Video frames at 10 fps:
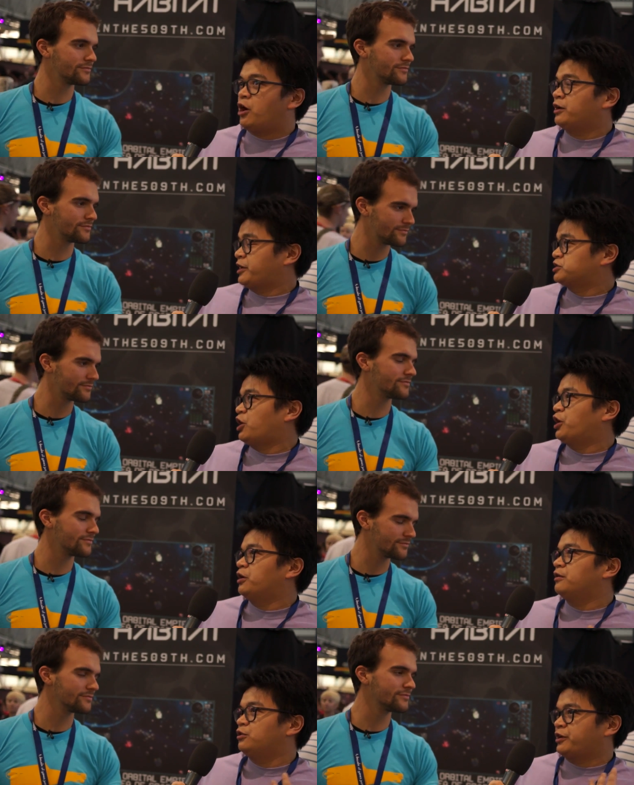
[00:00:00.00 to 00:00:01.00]
Speaker 1: on
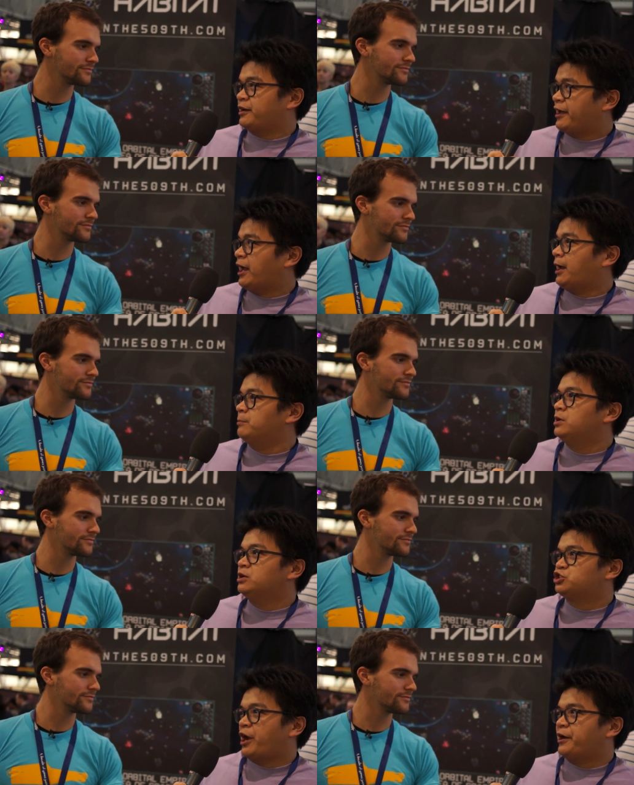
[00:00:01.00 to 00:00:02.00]
Kickstarter, look at a game,
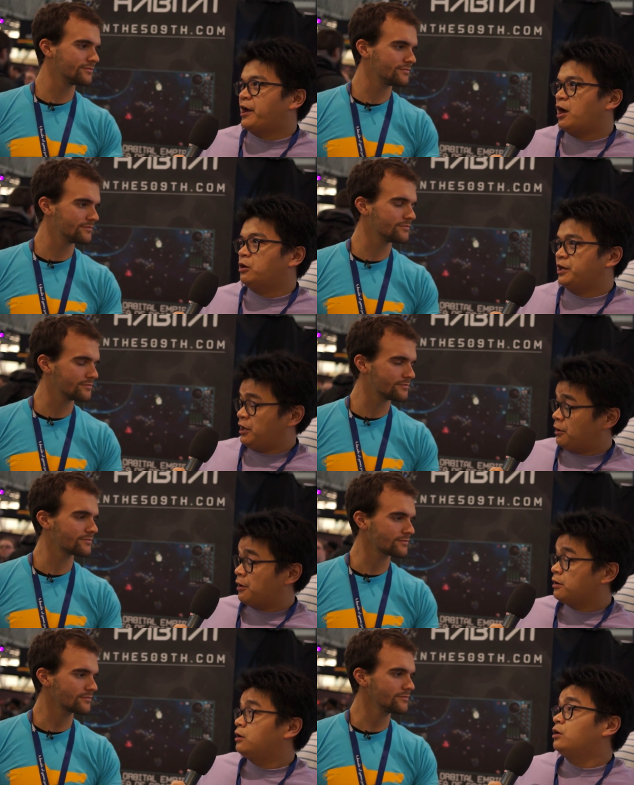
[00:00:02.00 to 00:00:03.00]
try it out
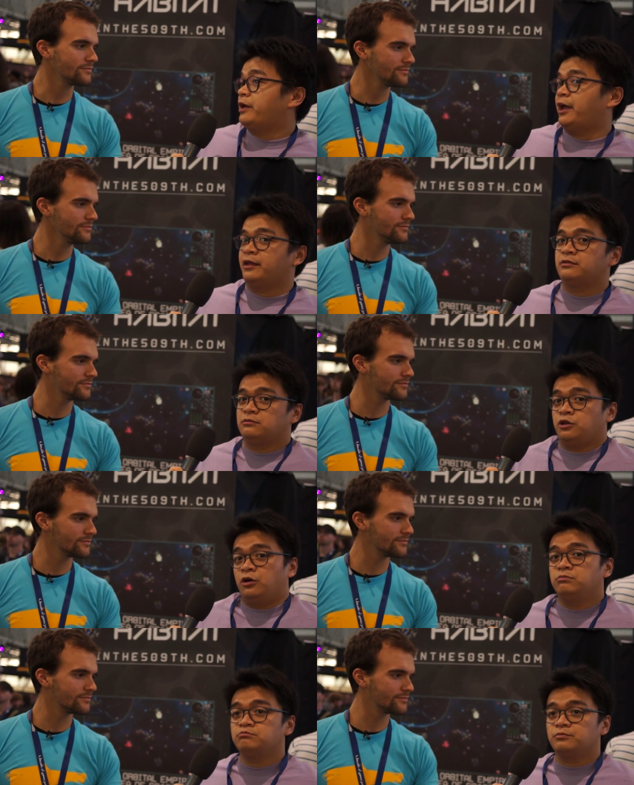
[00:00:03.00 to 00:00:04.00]
here, and you
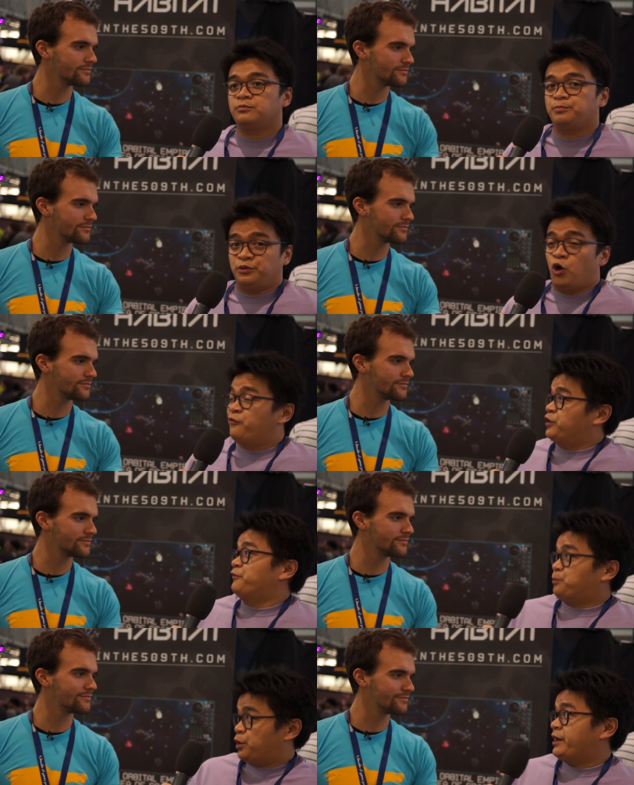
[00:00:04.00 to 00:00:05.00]
know,
Speaker 2: hopefully
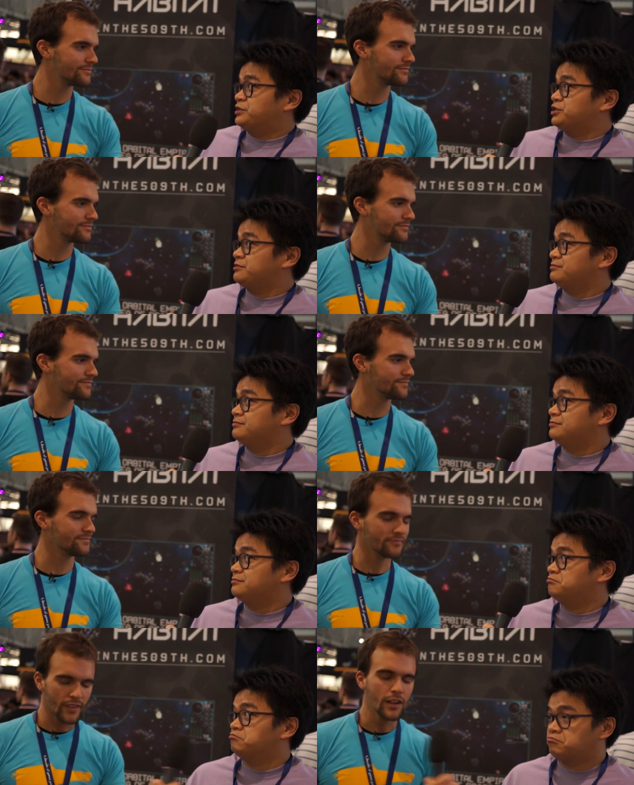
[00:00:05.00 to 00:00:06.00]
pledge.
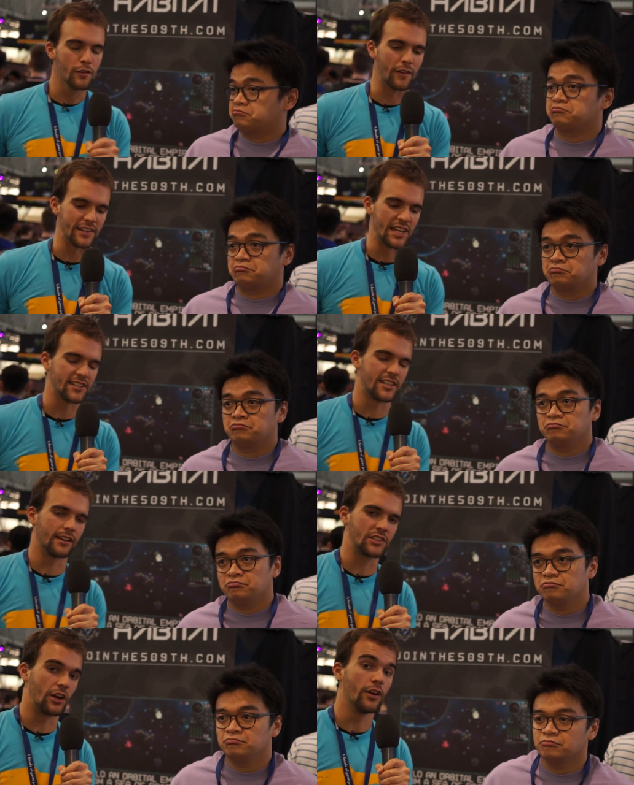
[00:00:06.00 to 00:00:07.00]

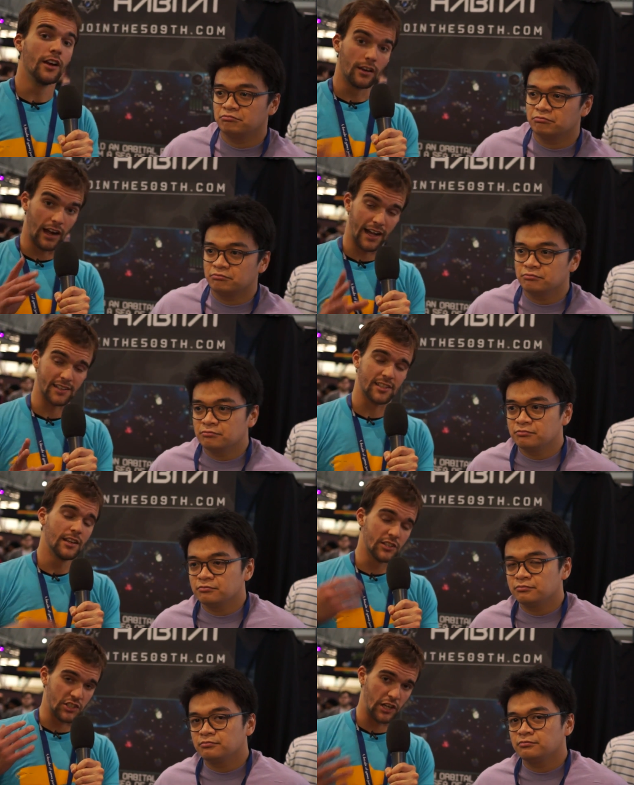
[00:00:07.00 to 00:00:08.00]
Fantastic. So, guys,
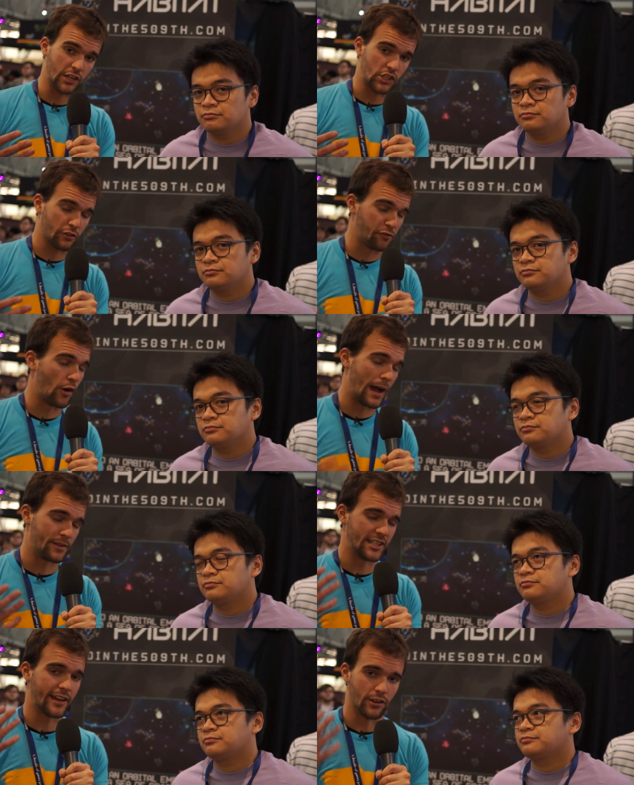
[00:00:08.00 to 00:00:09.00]
search for
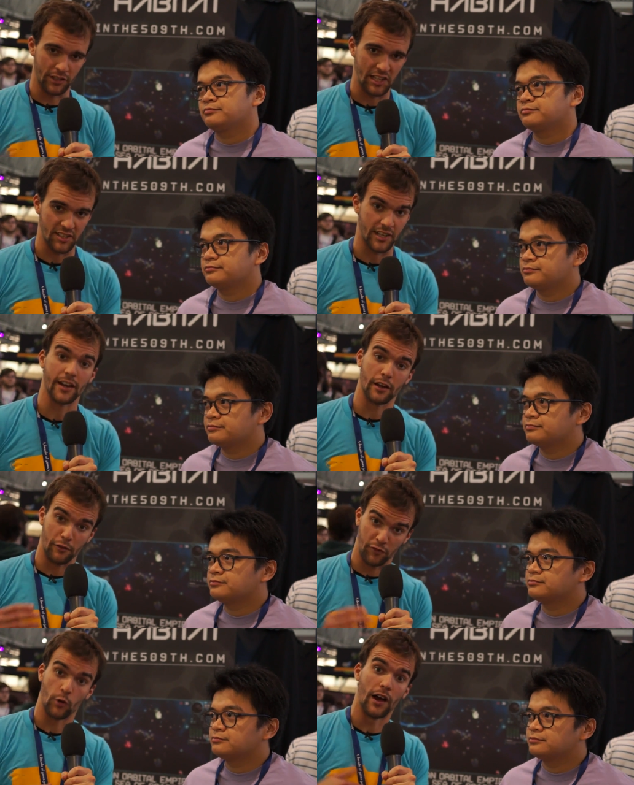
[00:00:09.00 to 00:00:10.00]
Habitat on Kickstarter
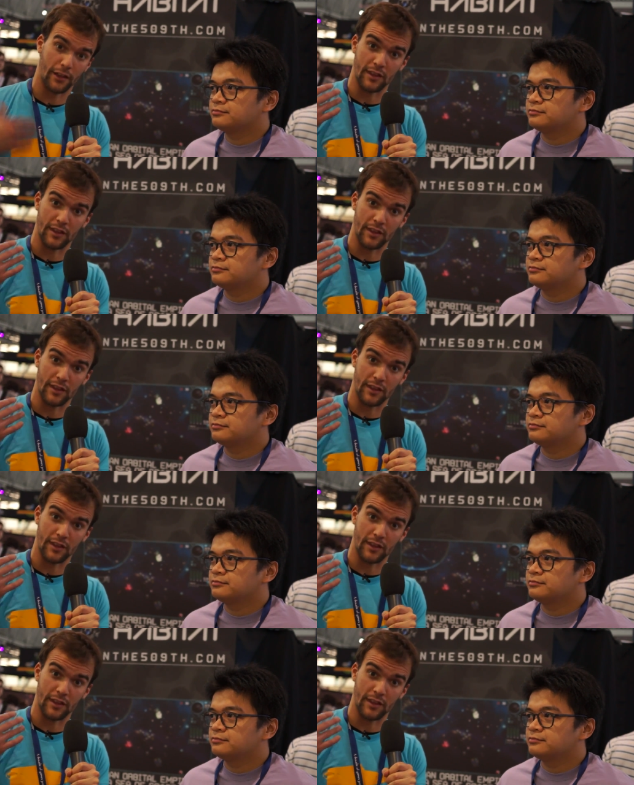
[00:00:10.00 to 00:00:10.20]
if you are